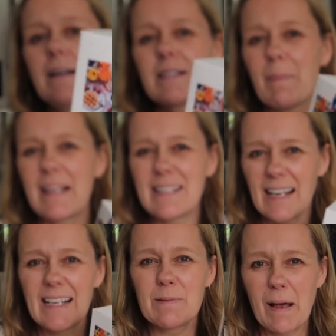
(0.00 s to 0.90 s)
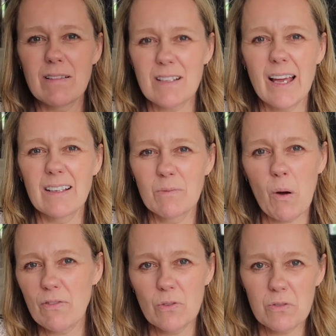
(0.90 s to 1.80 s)
So it basically smells like
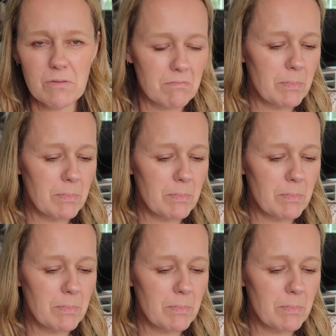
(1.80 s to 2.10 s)
waffles,